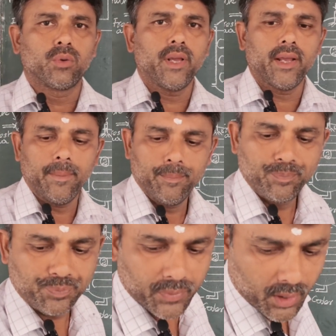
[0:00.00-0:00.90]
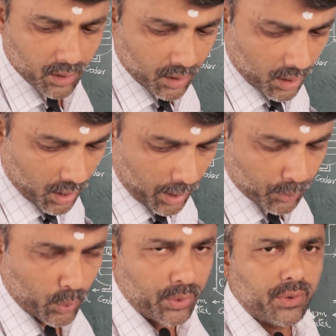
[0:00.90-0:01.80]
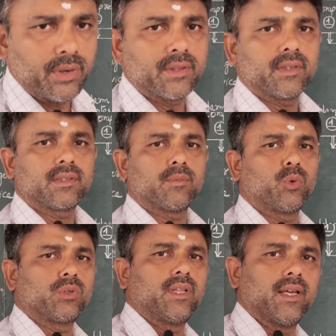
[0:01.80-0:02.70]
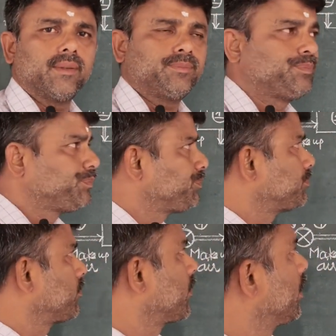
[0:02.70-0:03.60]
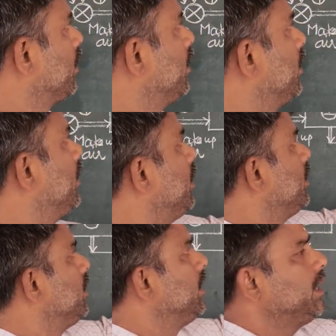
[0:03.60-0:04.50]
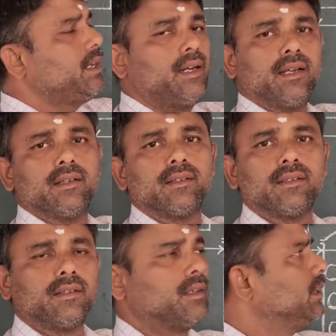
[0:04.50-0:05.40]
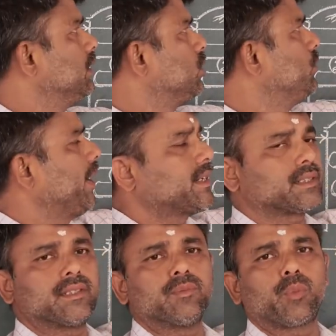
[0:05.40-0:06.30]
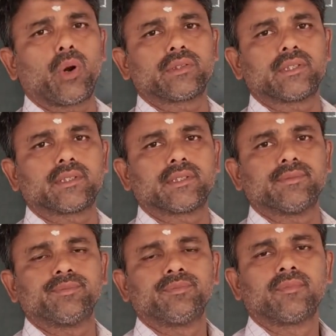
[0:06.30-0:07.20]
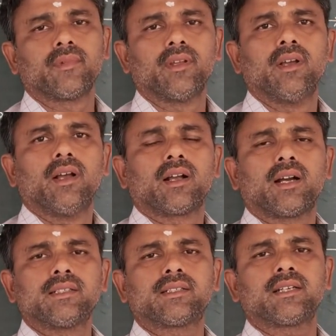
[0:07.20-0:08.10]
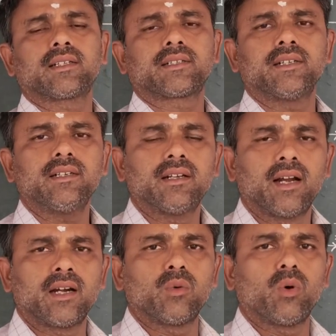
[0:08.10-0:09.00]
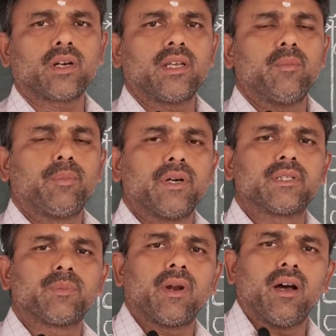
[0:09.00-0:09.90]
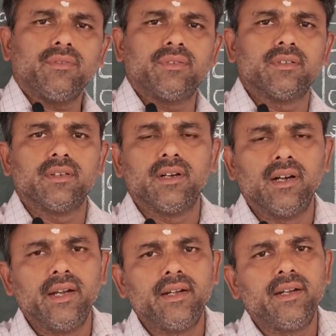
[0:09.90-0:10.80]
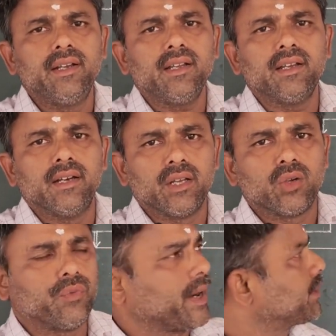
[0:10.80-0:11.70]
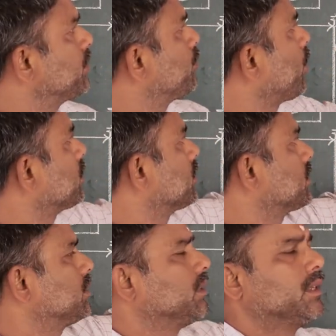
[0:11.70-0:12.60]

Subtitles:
Today I am going to discuss about the Linde liquefaction process, construction and the working principle of Linde liquefaction process.